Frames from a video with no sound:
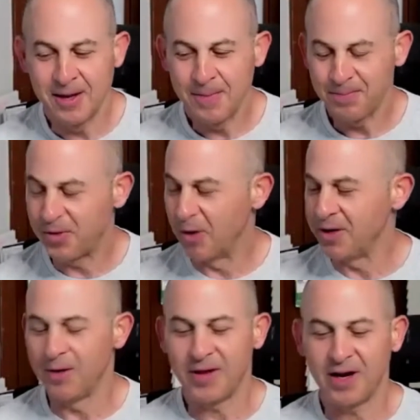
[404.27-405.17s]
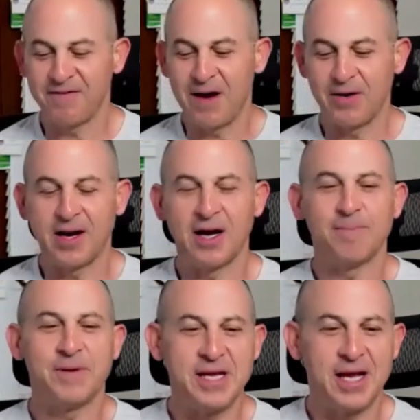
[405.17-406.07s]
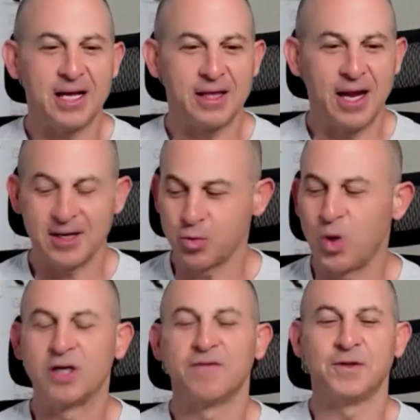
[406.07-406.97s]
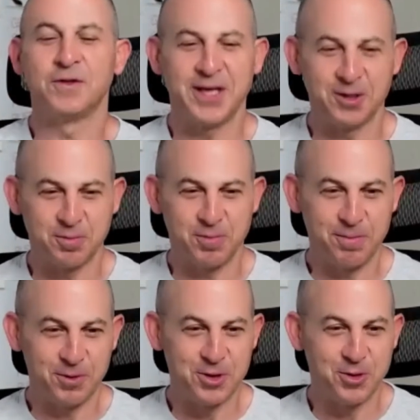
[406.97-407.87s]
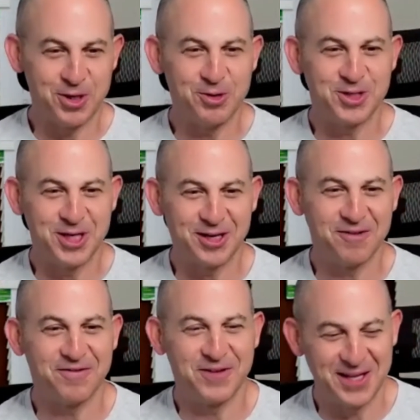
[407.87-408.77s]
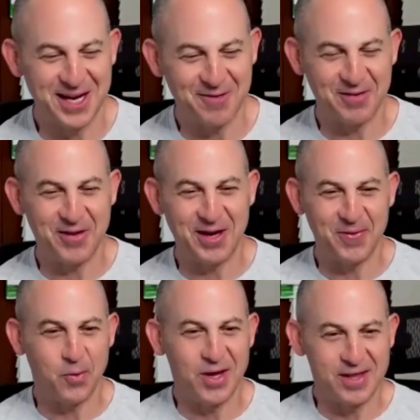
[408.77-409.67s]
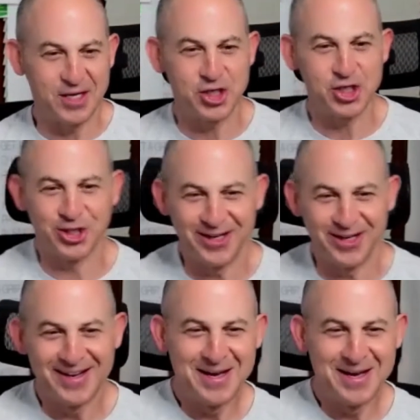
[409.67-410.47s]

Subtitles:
Don't know that I found a company yet that has wonderful salespeople who are using it and filling everything in the way they should.